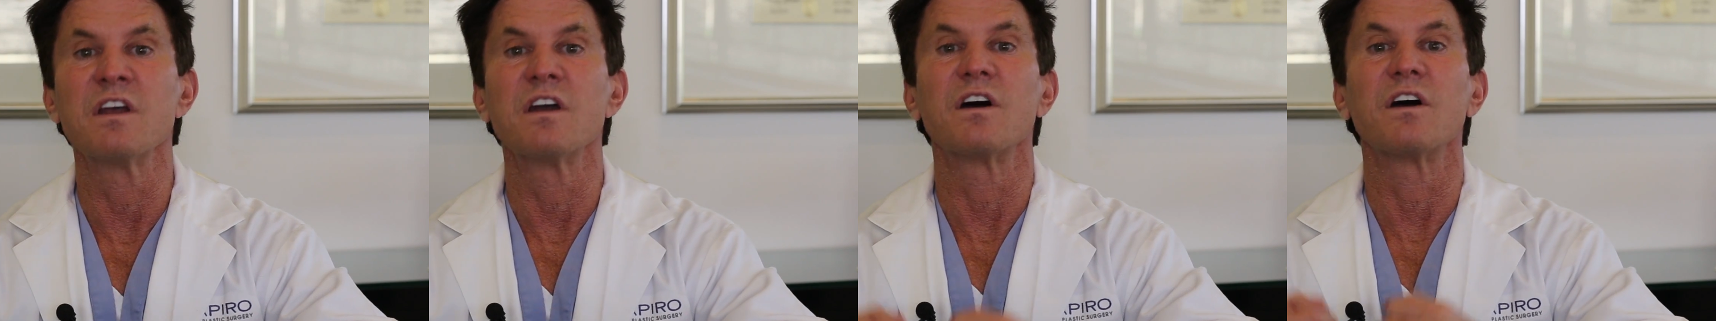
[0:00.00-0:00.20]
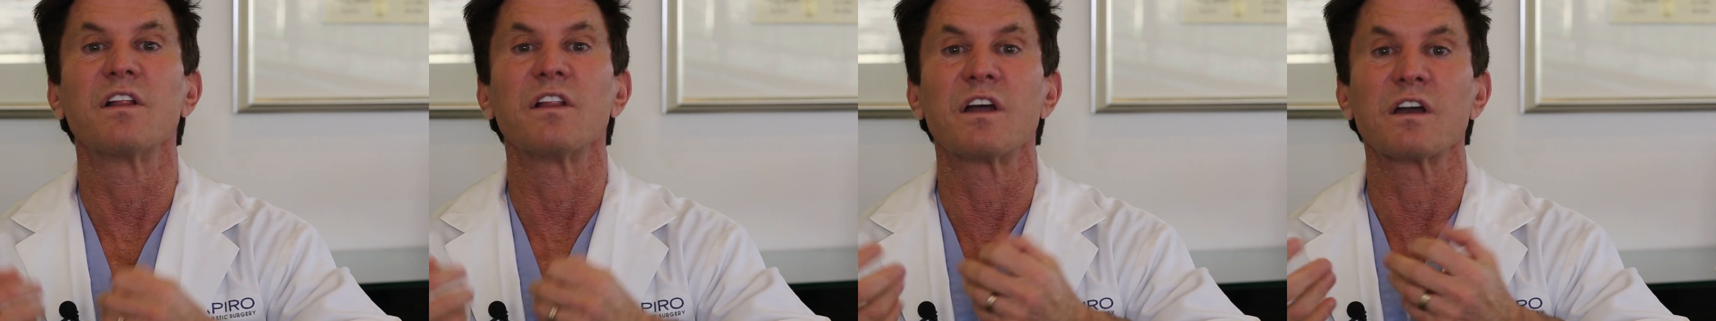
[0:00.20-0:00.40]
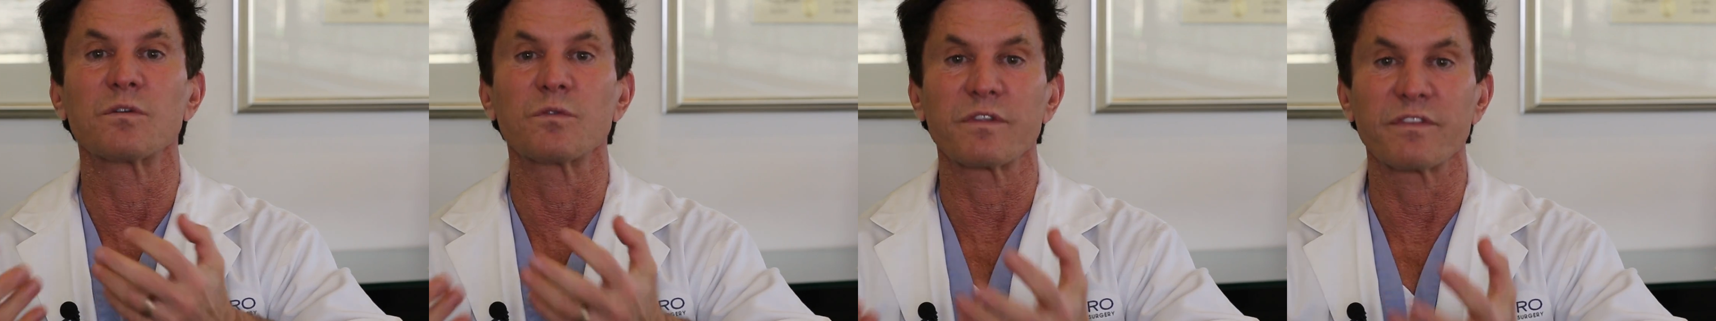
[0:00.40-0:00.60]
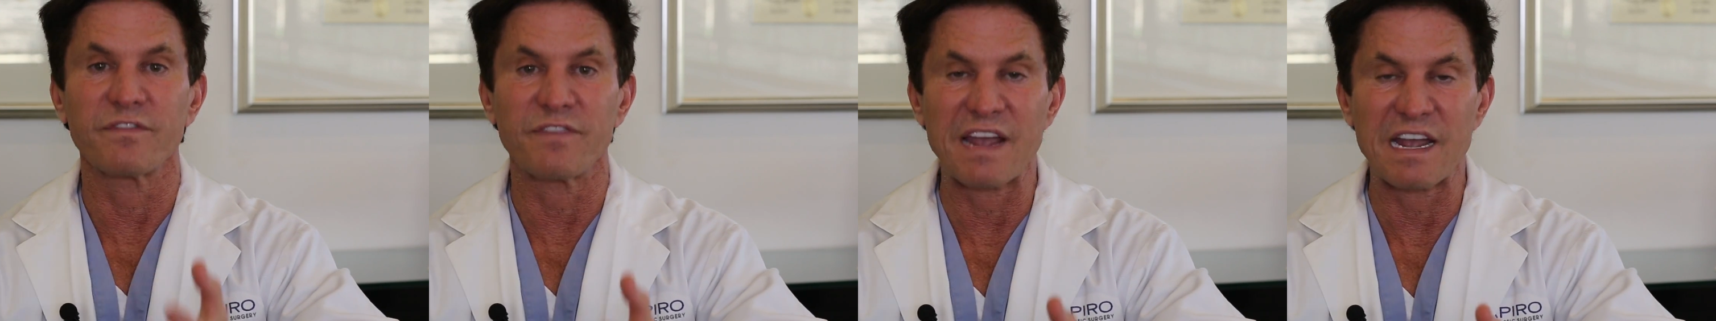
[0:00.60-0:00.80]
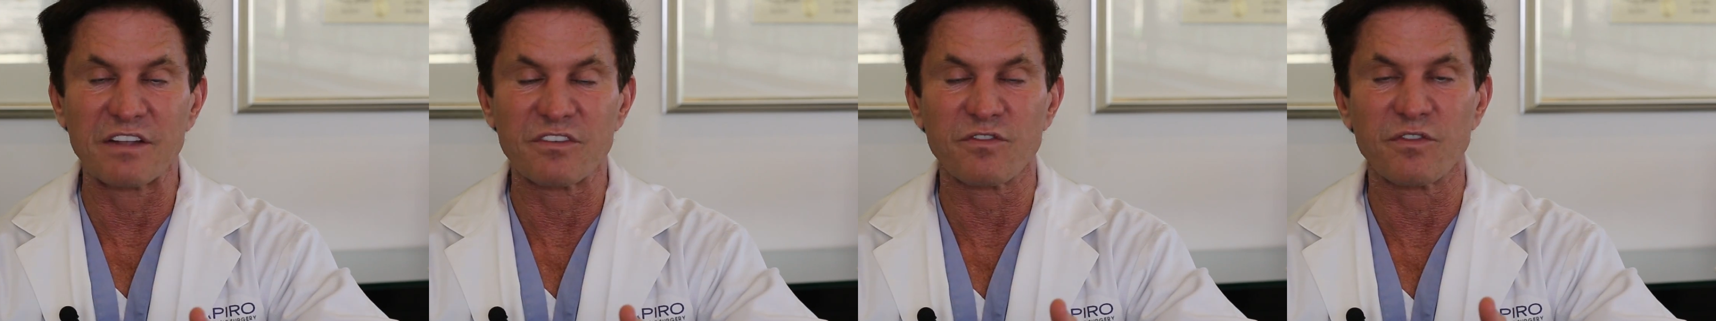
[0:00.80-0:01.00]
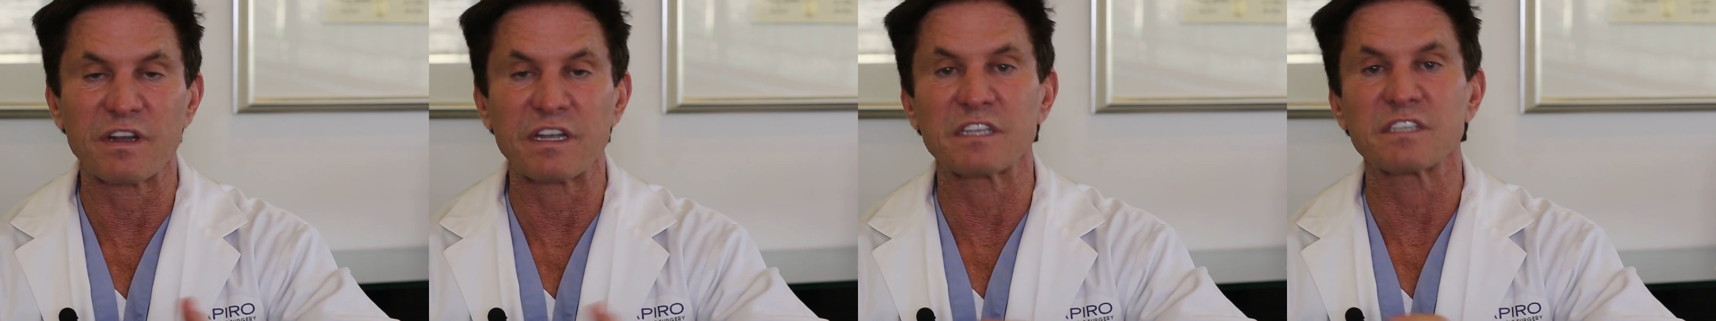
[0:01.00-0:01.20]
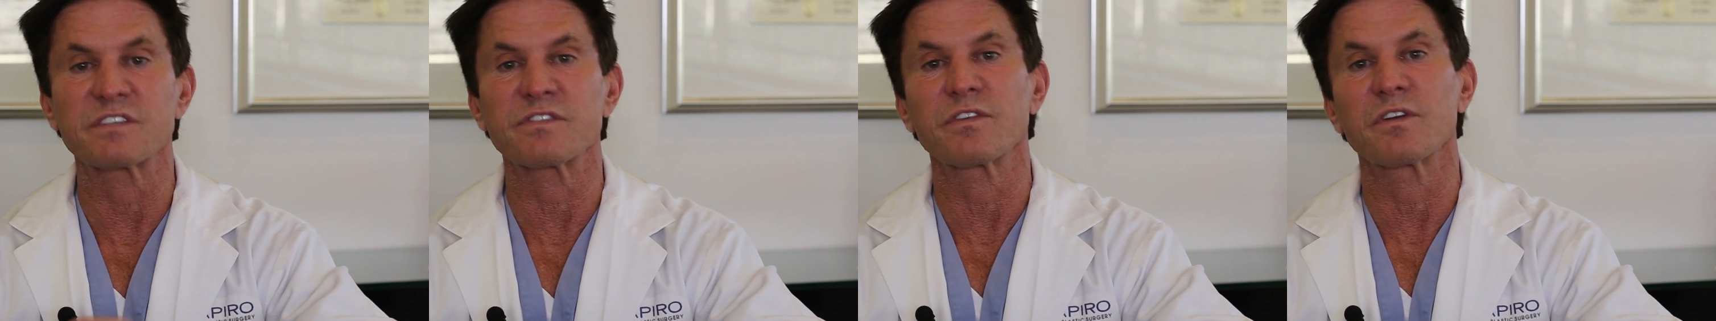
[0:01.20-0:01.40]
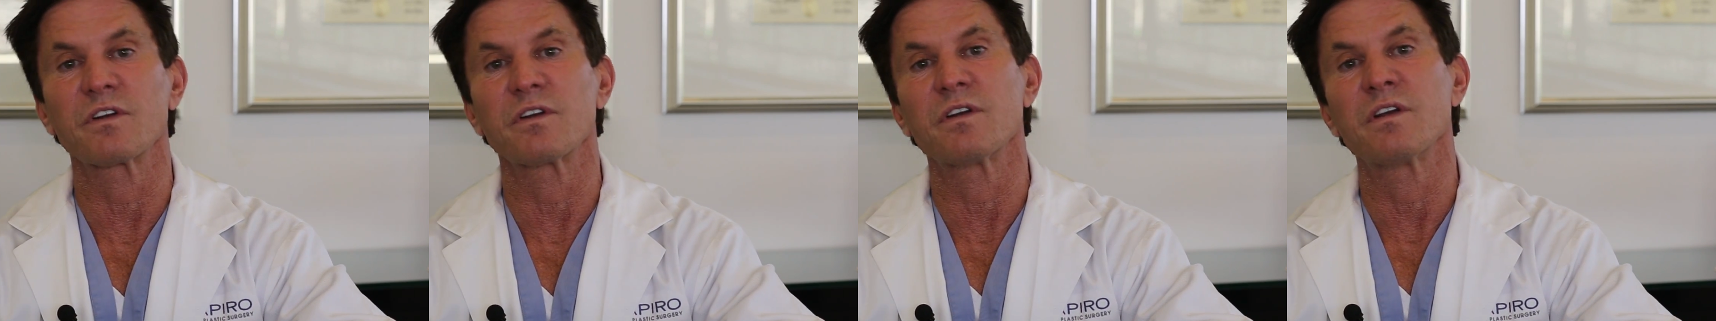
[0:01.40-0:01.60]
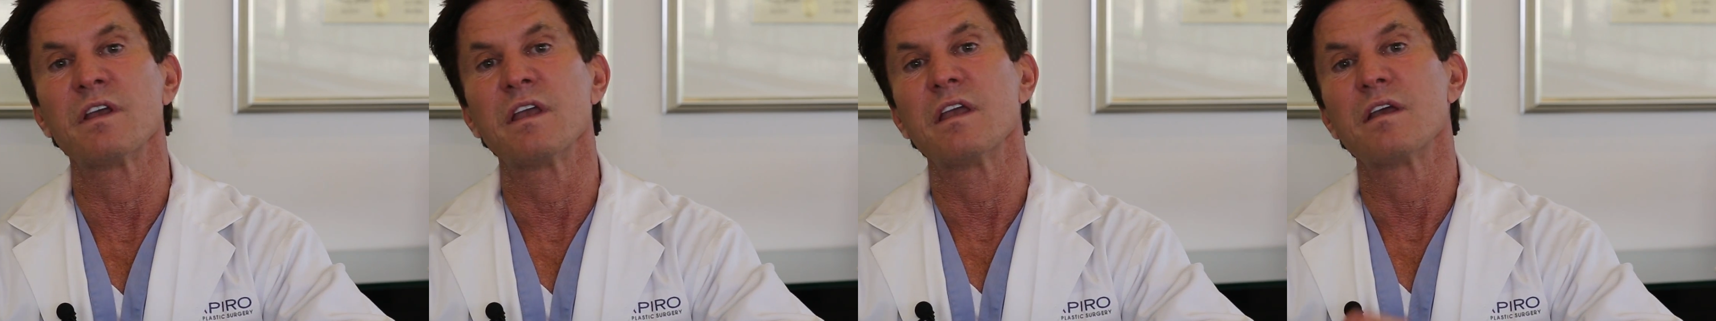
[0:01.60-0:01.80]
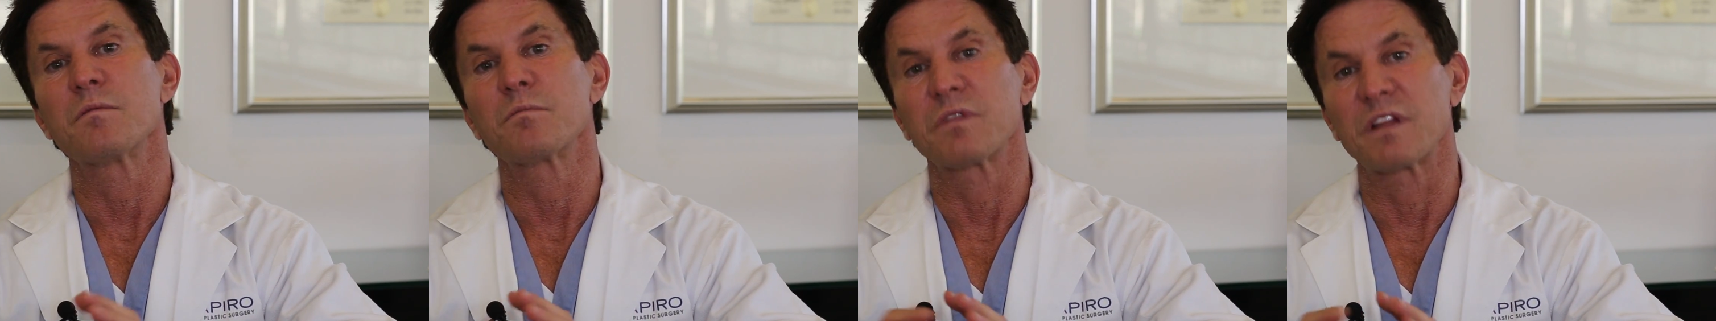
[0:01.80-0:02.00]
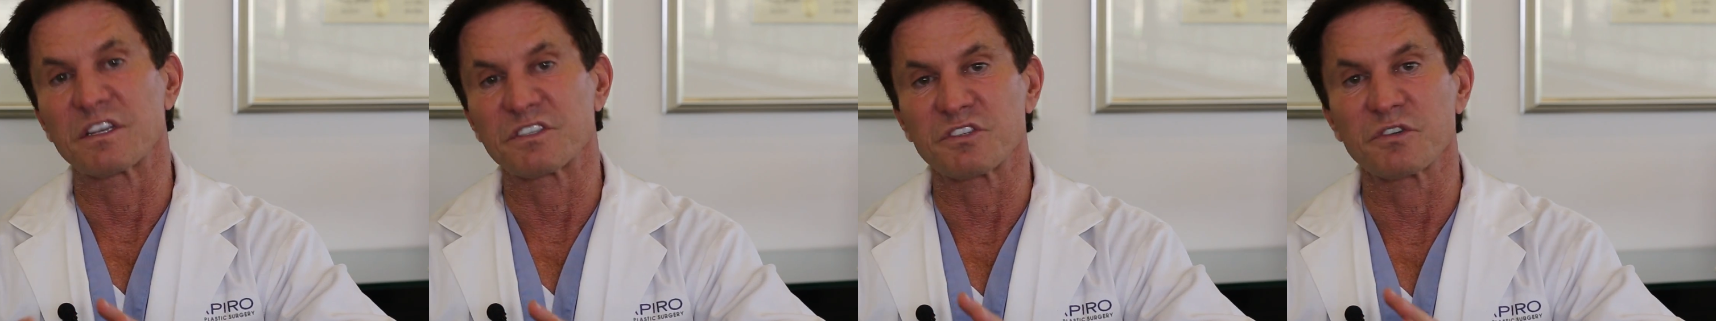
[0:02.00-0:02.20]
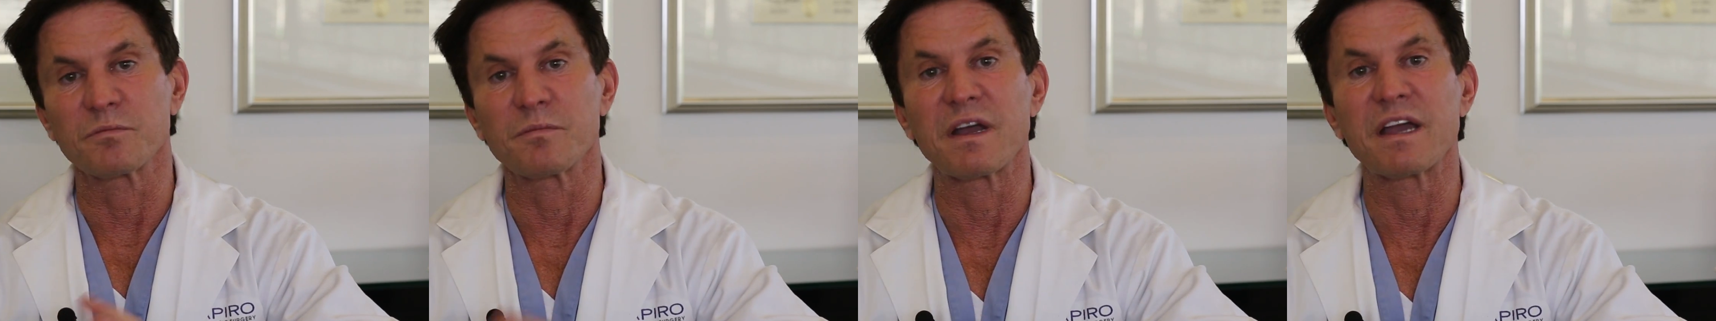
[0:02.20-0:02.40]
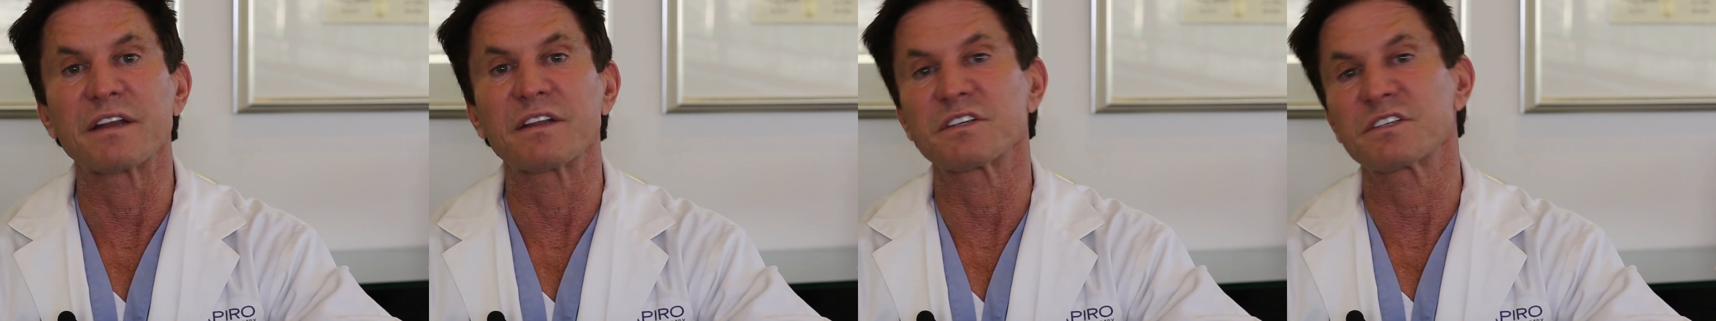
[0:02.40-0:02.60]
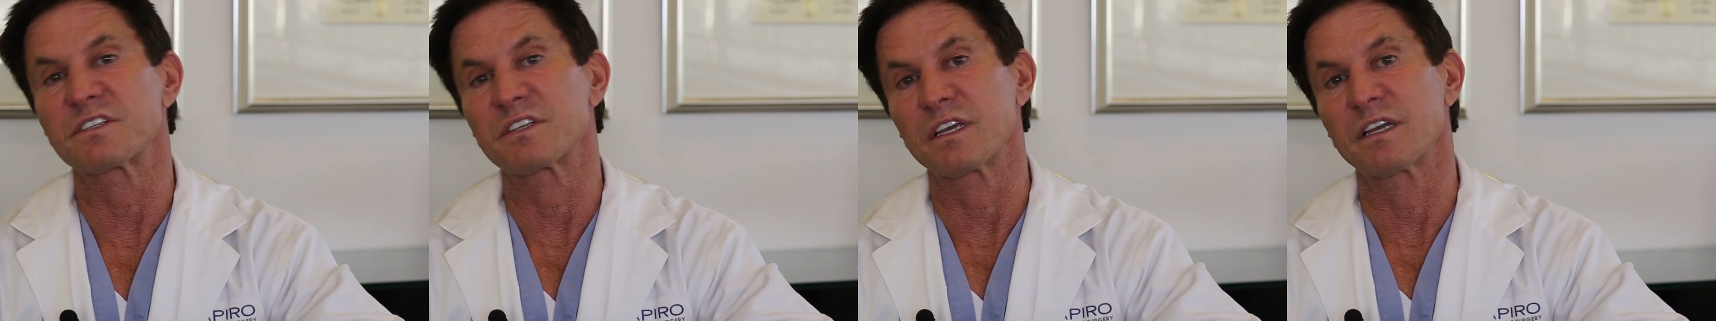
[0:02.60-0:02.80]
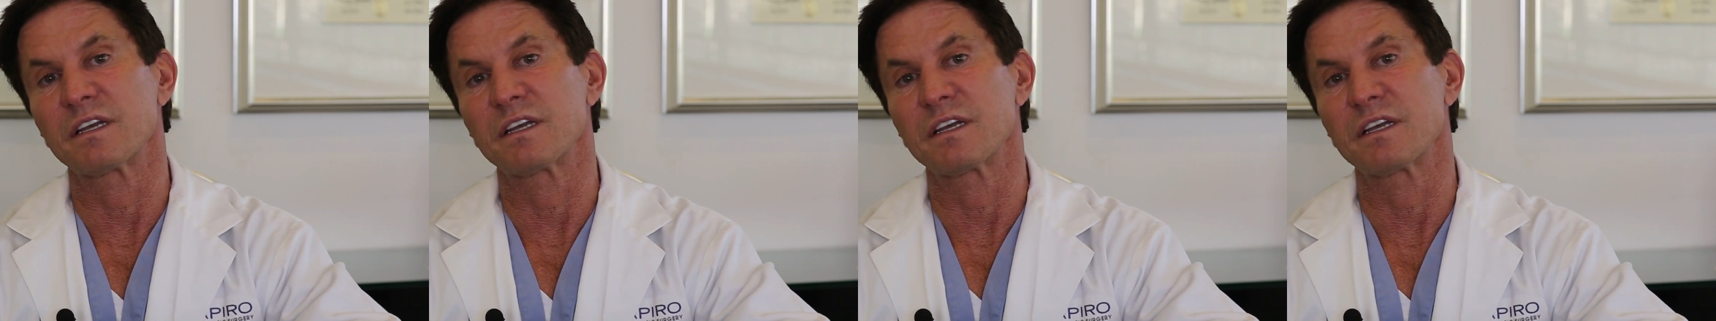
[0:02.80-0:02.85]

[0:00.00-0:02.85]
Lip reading: along with fat transfer, plus or minus